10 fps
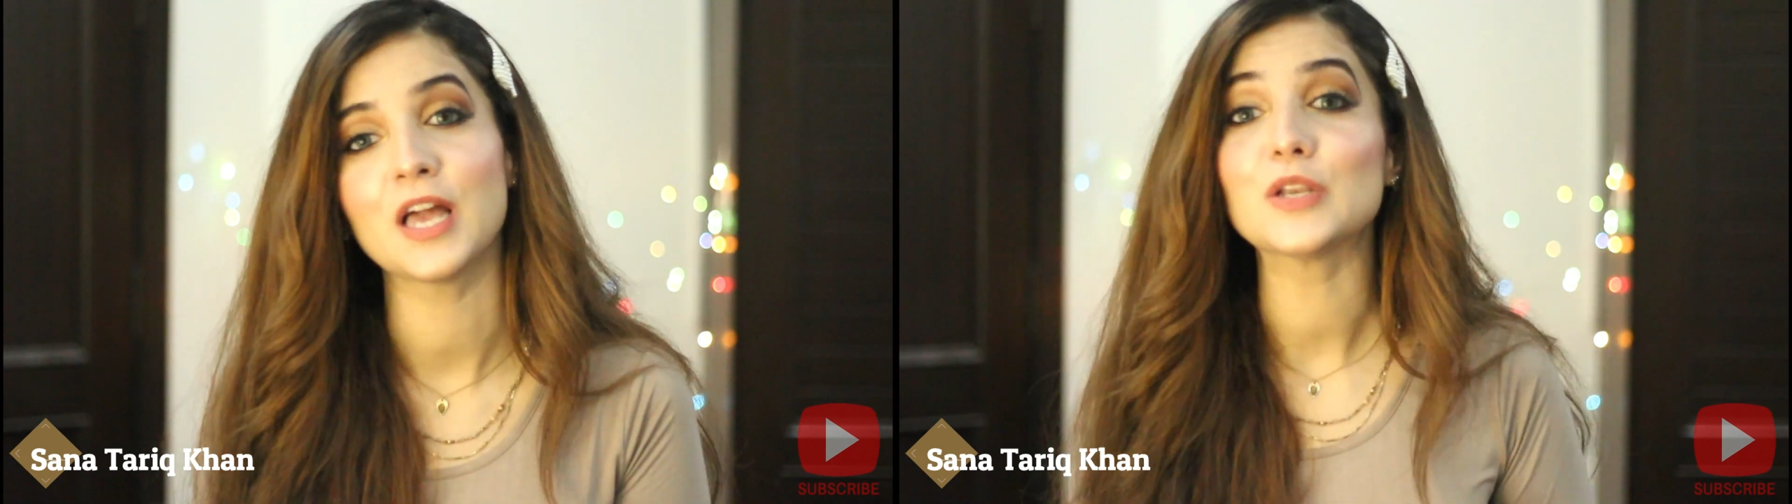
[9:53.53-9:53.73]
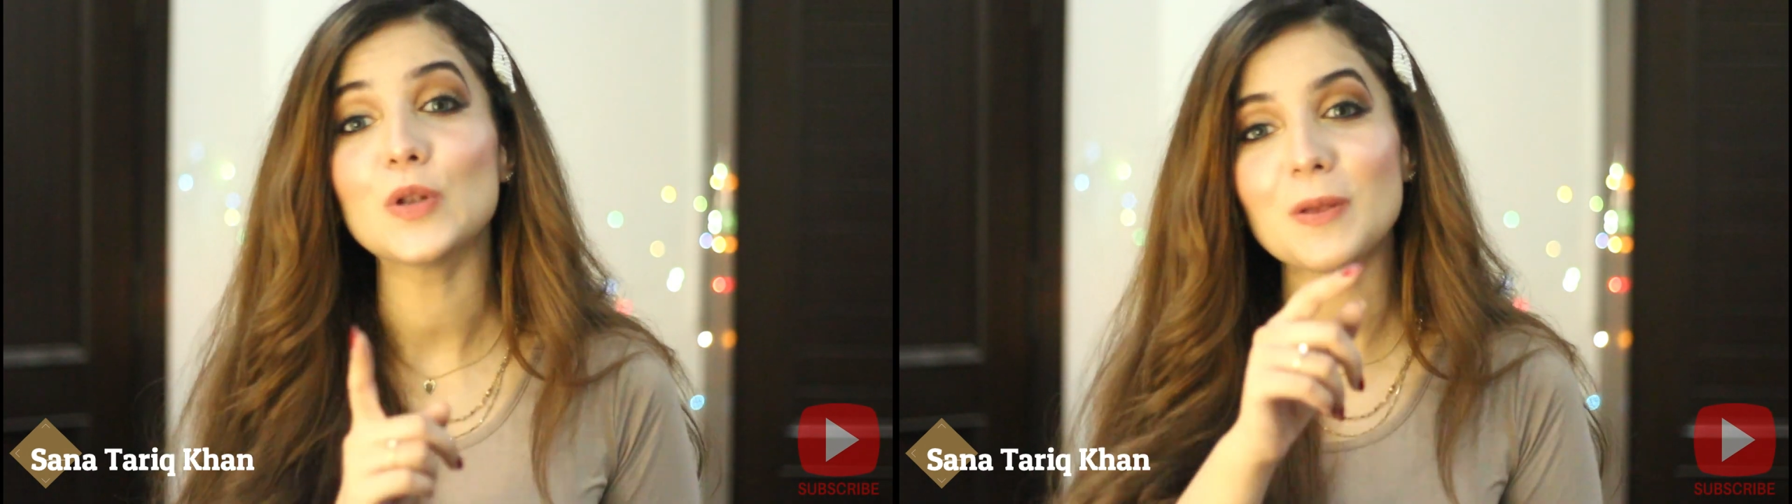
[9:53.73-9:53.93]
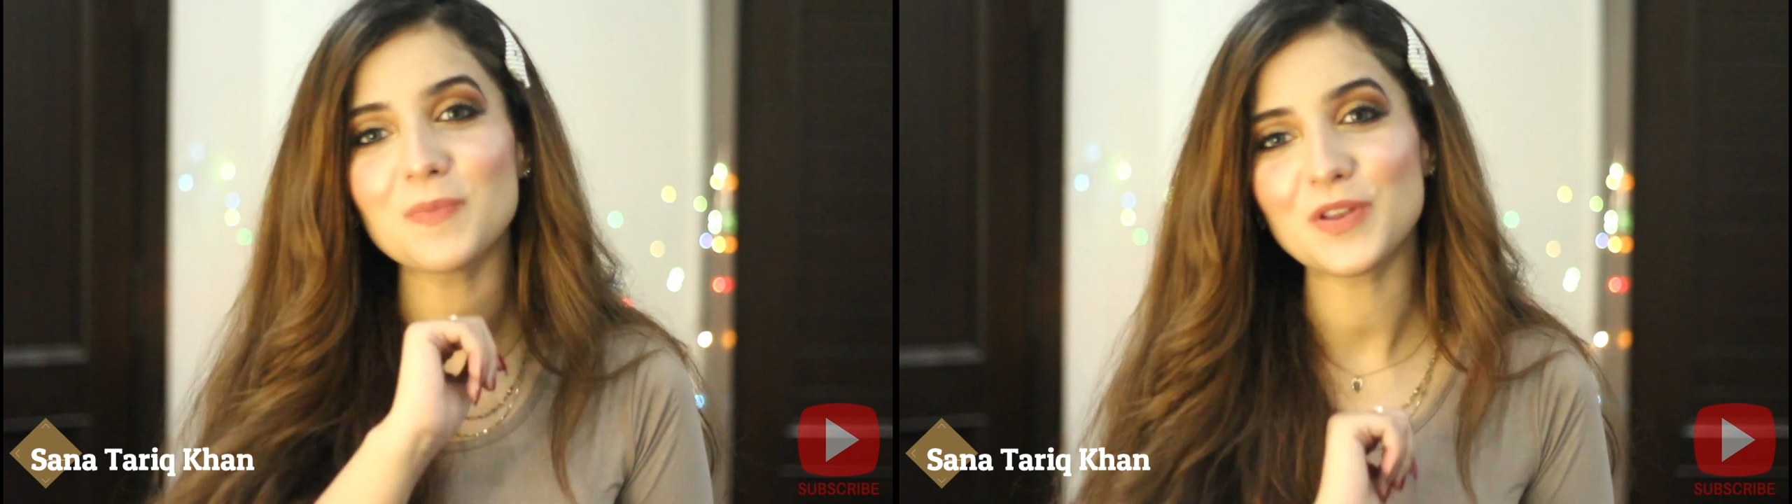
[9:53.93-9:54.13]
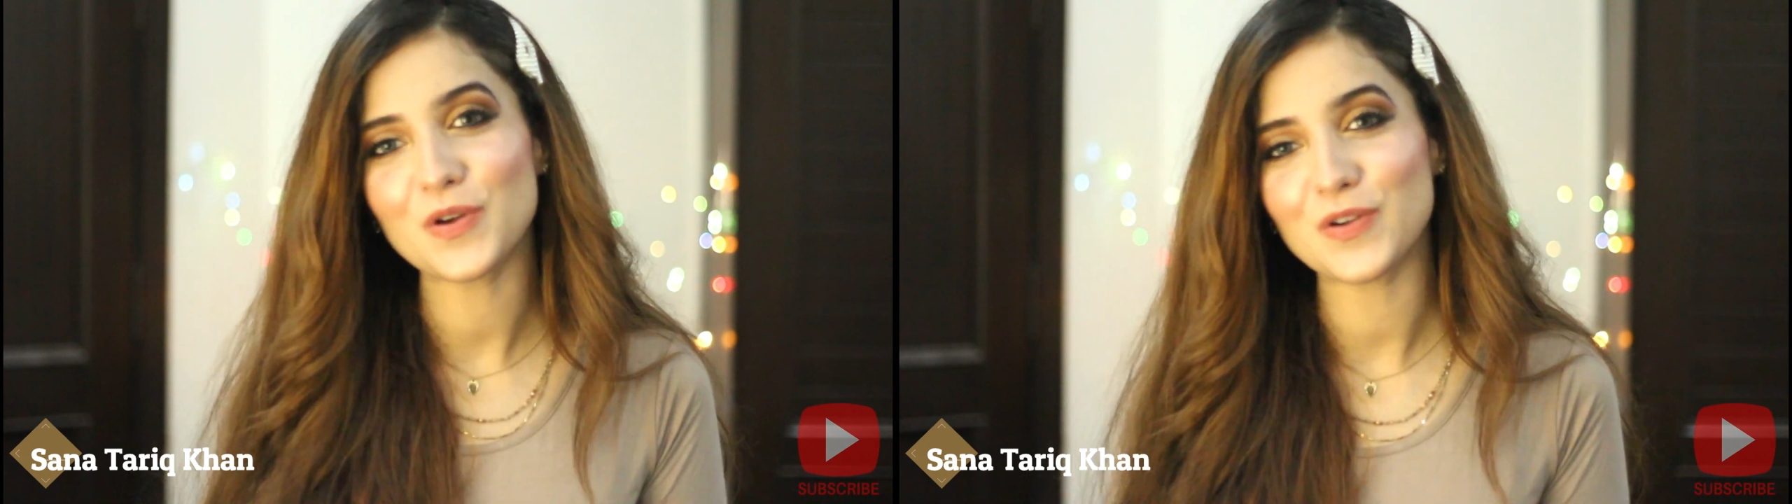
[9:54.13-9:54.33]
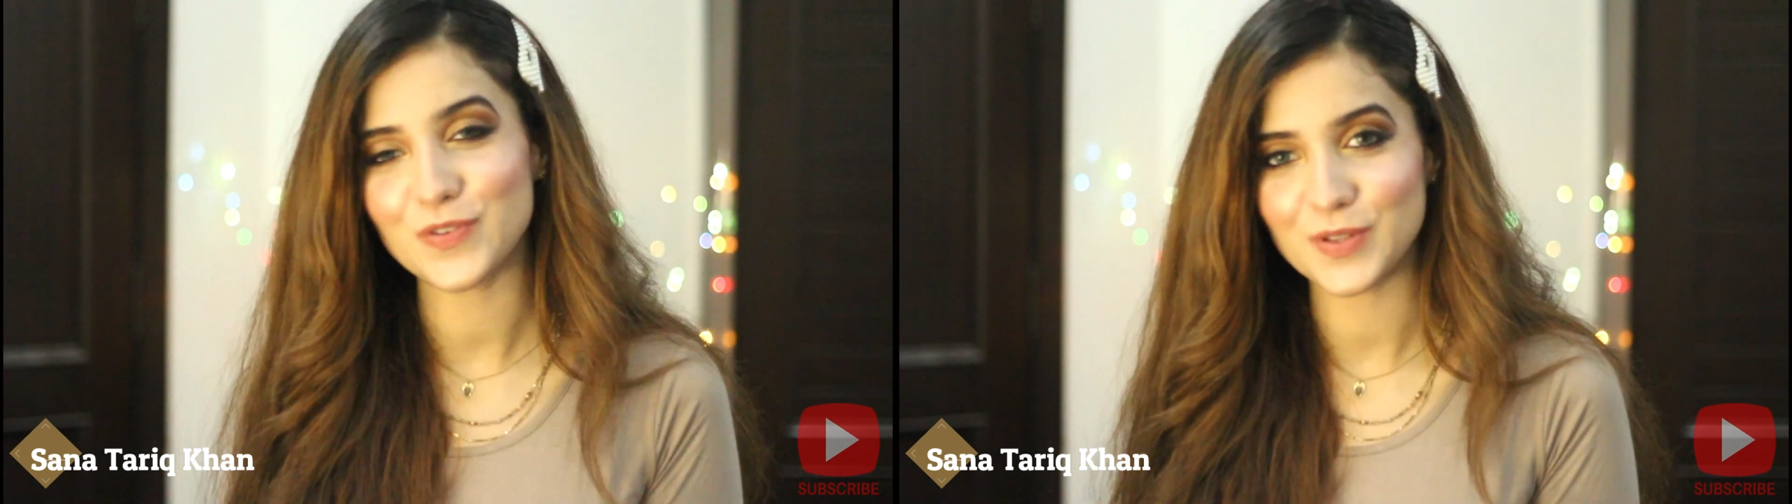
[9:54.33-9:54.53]
Do let me
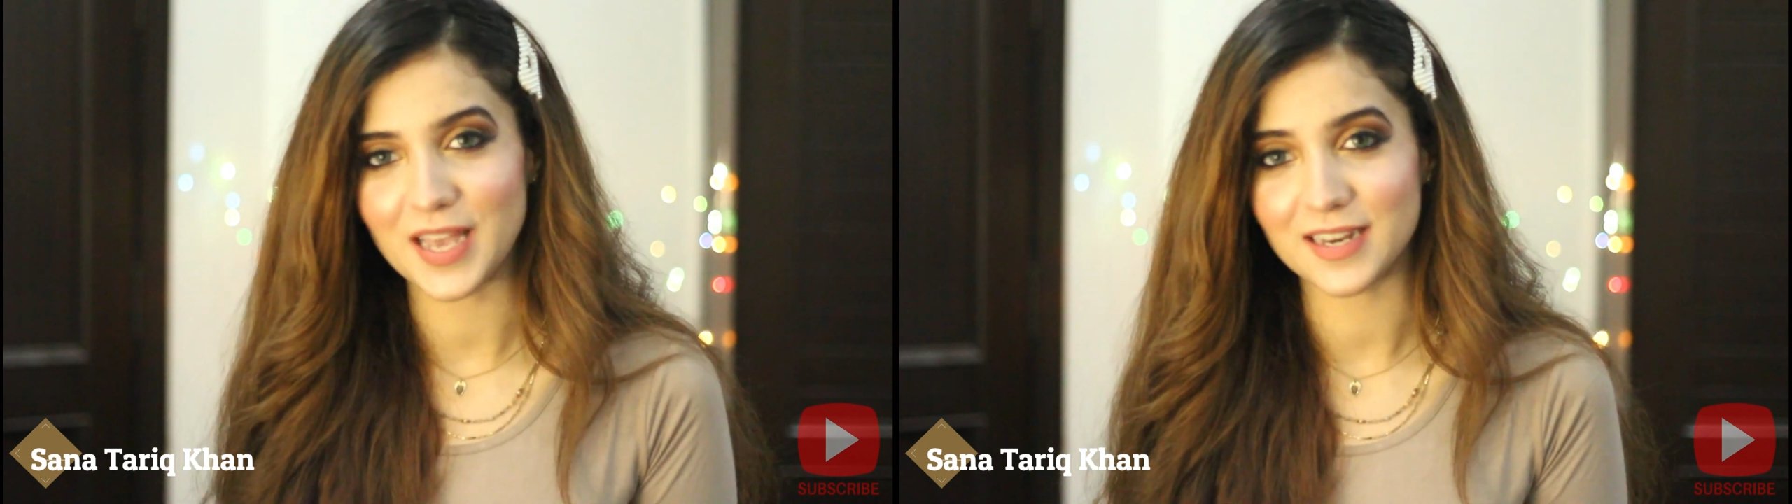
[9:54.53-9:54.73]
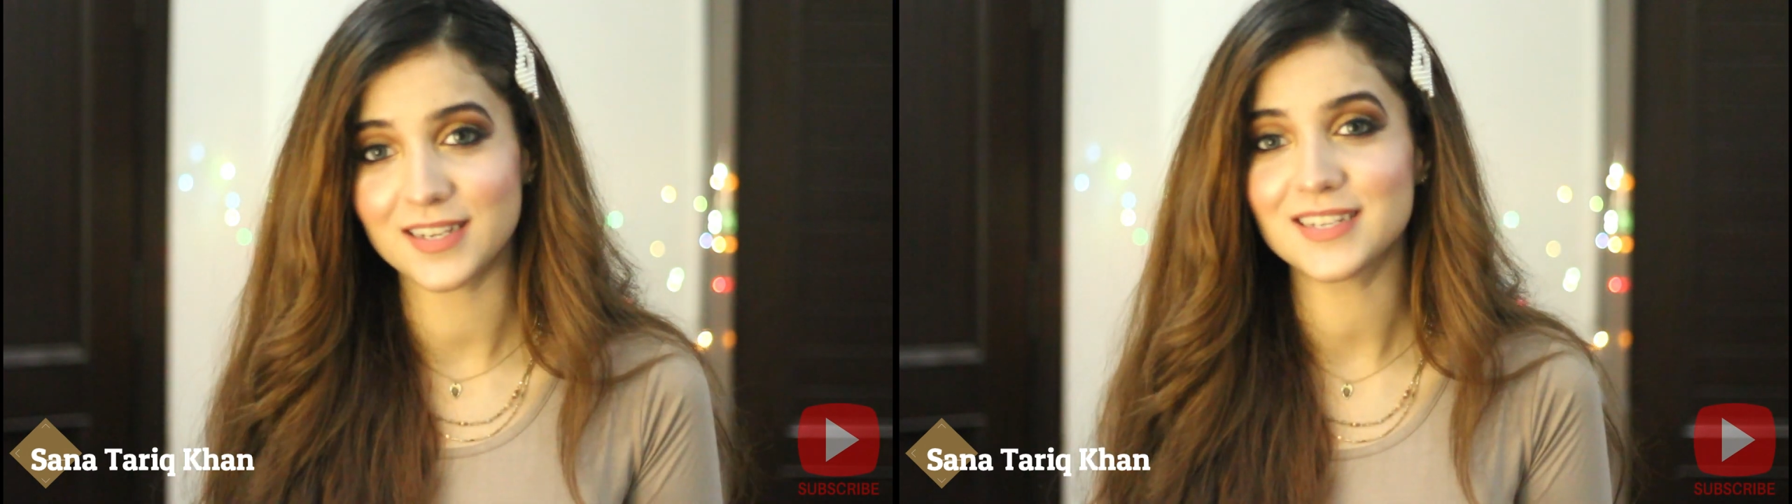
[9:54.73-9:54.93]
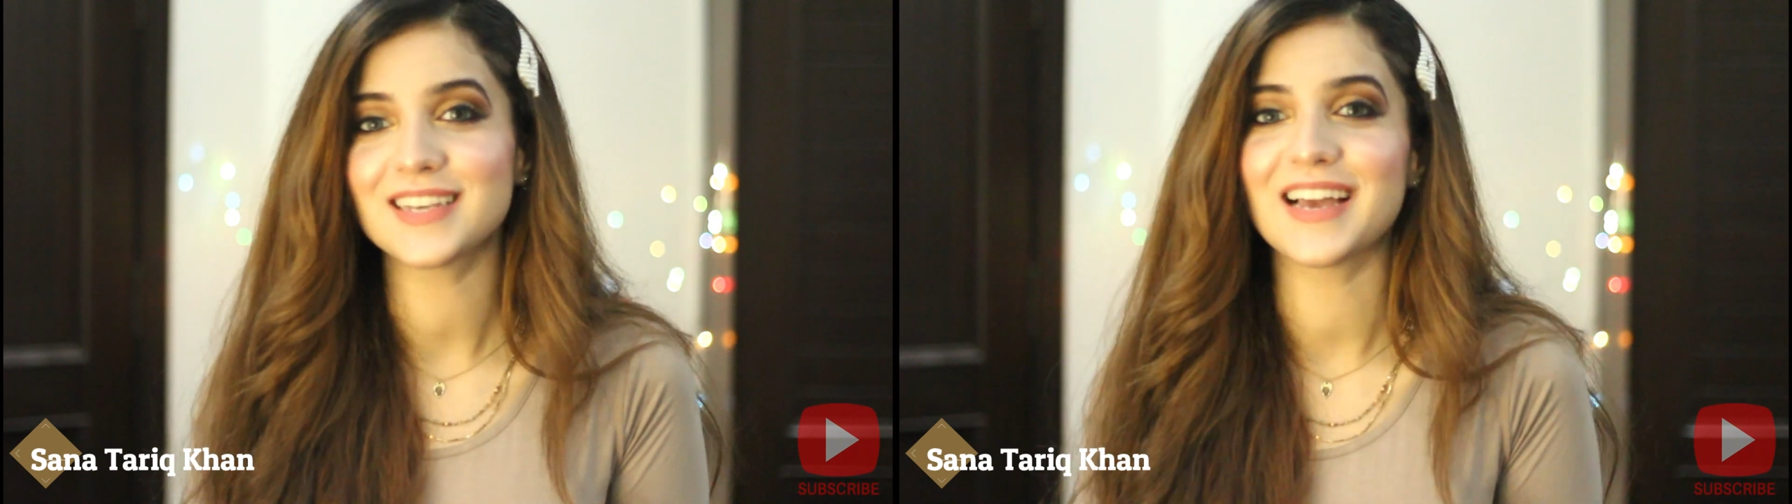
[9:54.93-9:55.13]
know if you liked it,